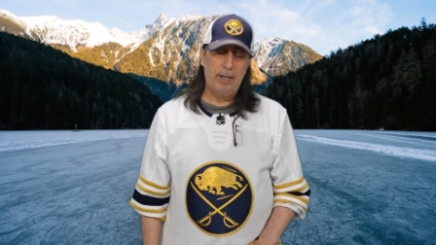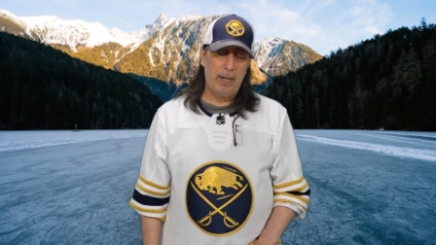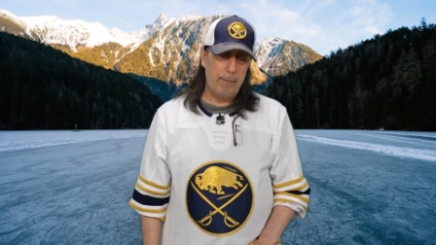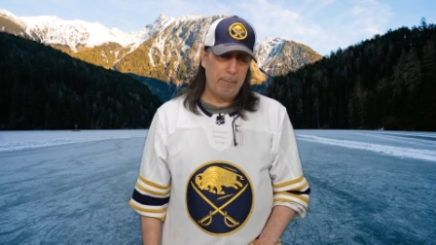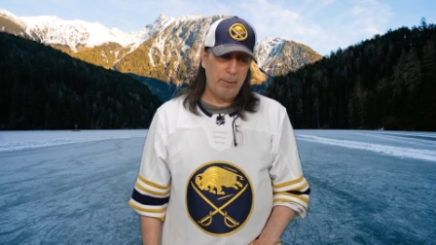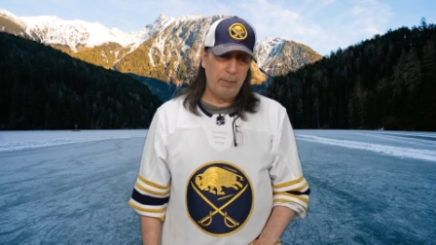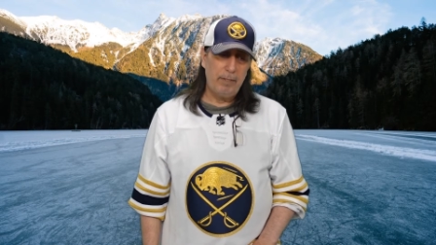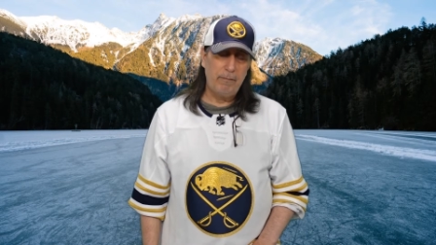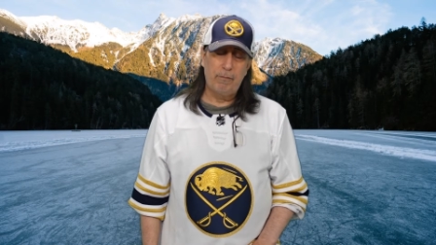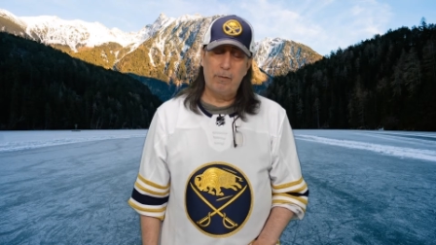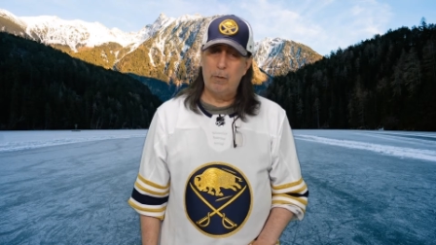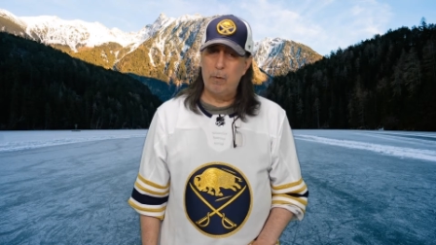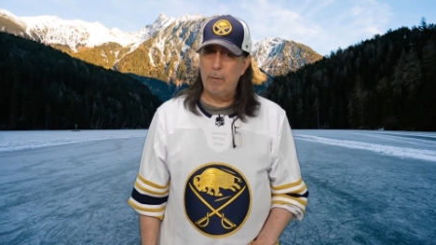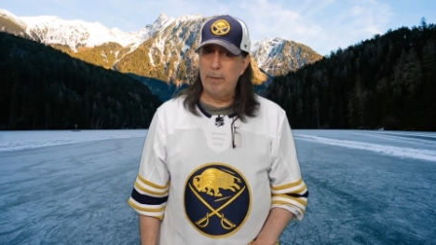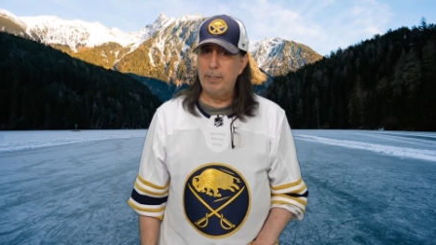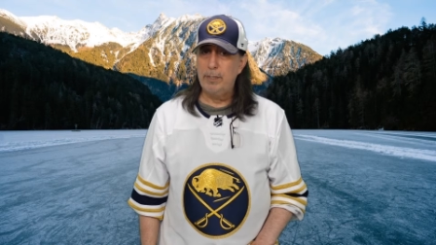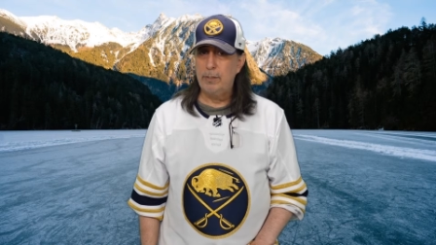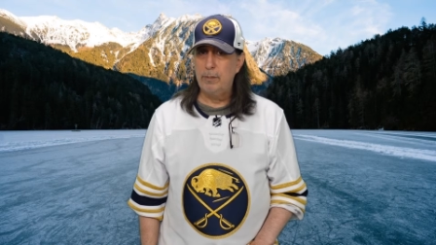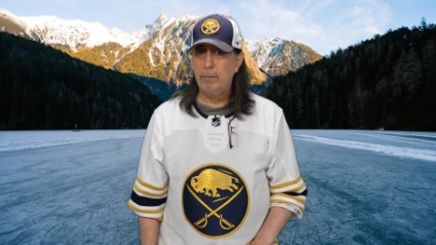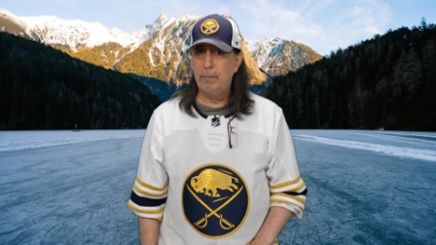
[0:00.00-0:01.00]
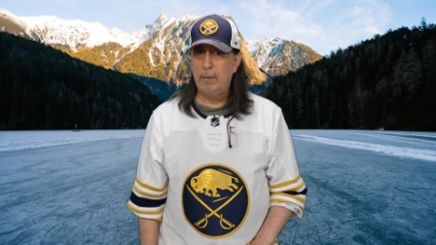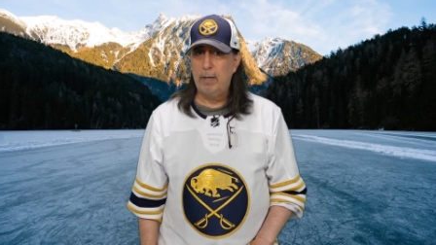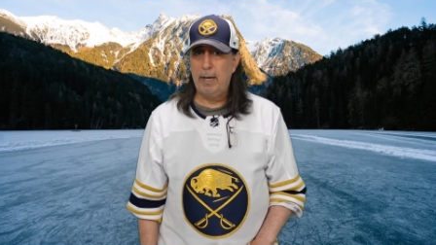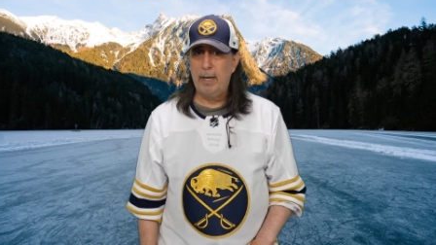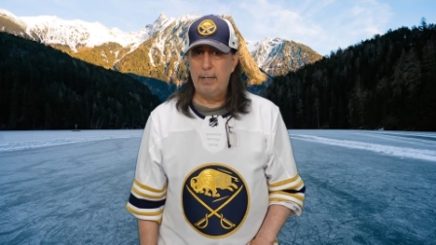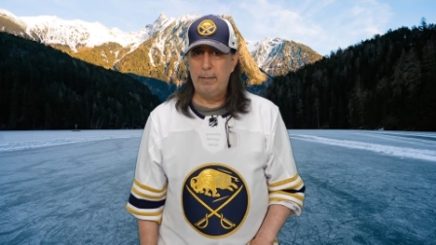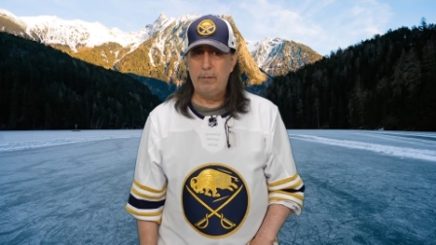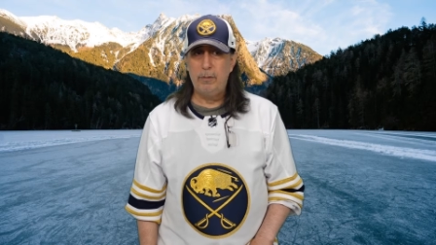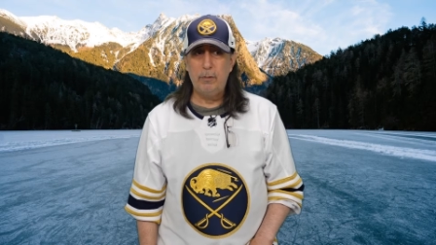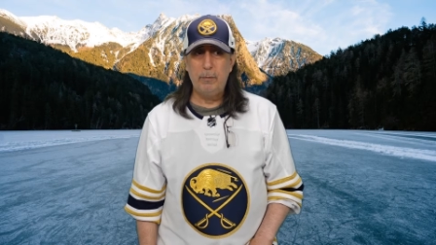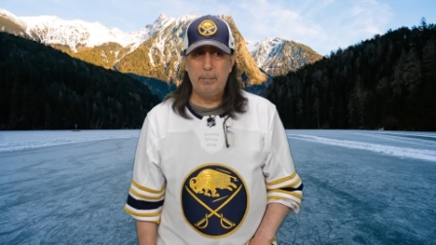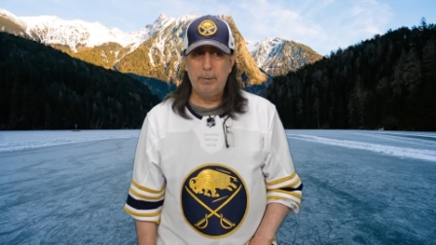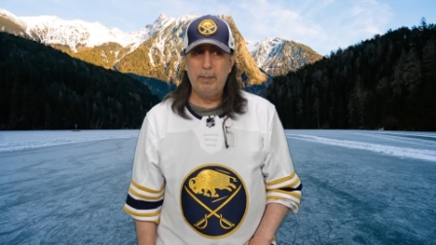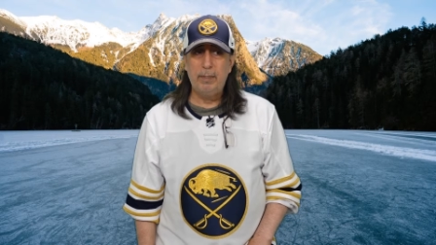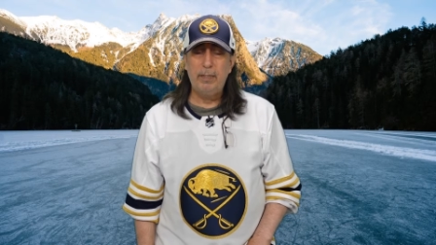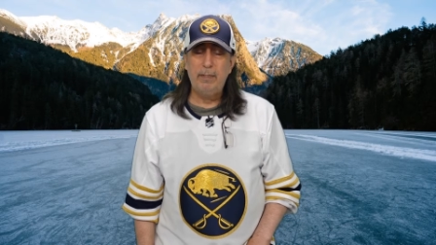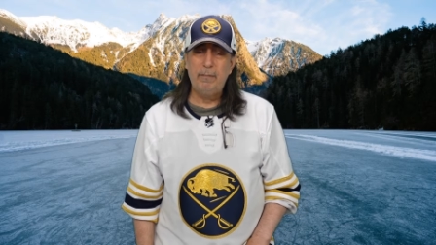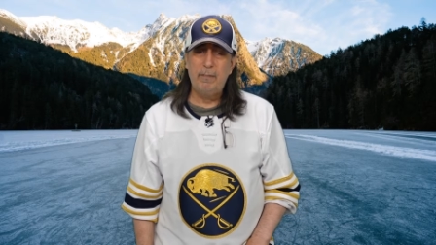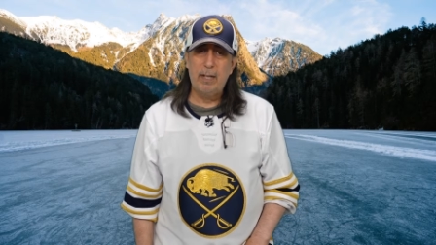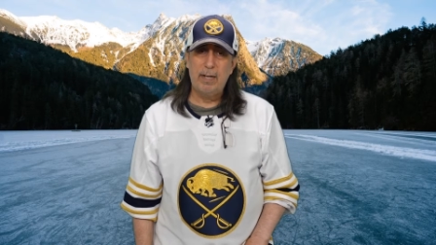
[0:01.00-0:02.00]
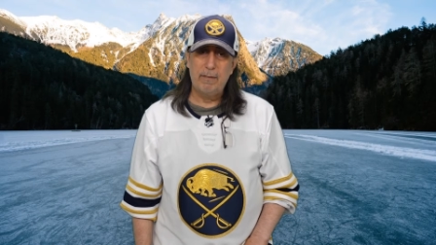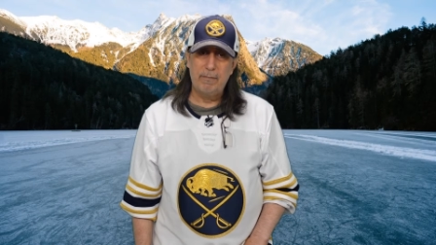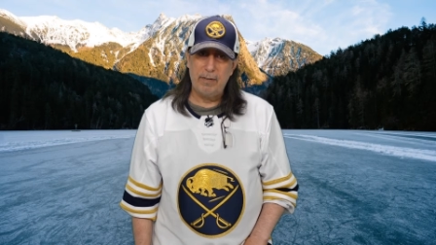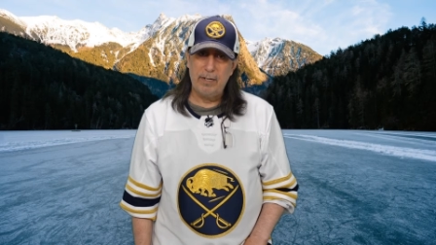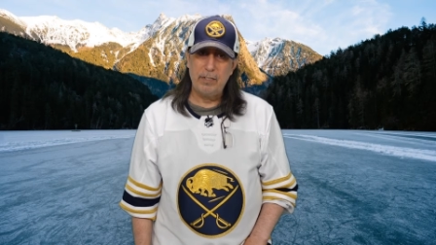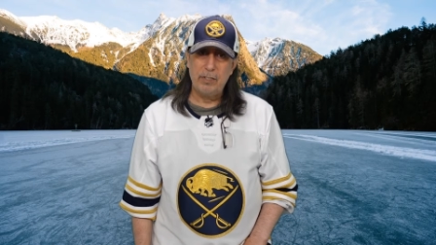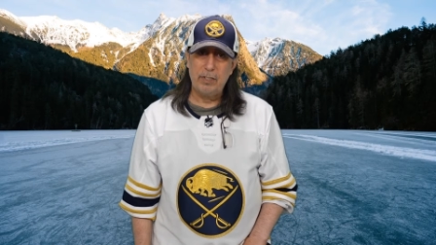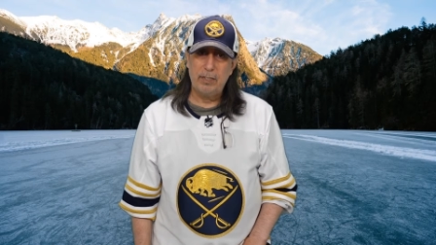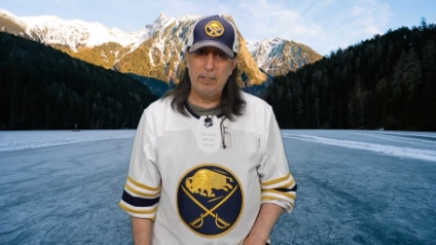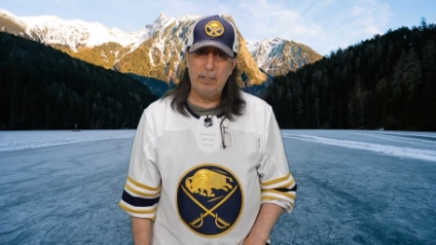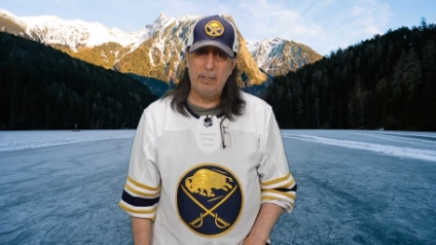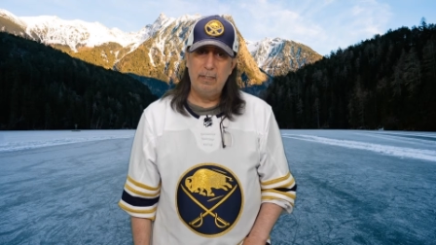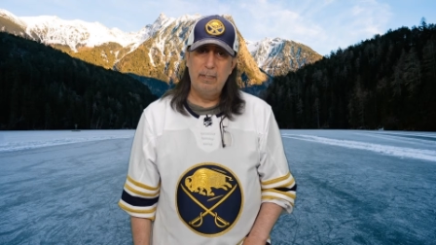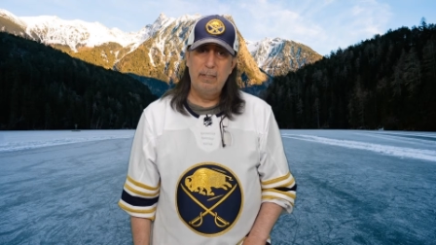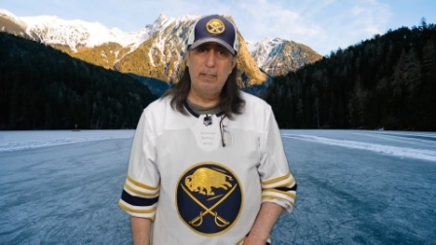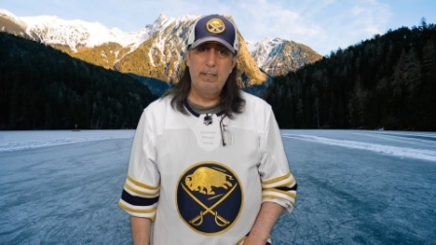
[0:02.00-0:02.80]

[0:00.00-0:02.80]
I believe we're going to. I do believe that eventually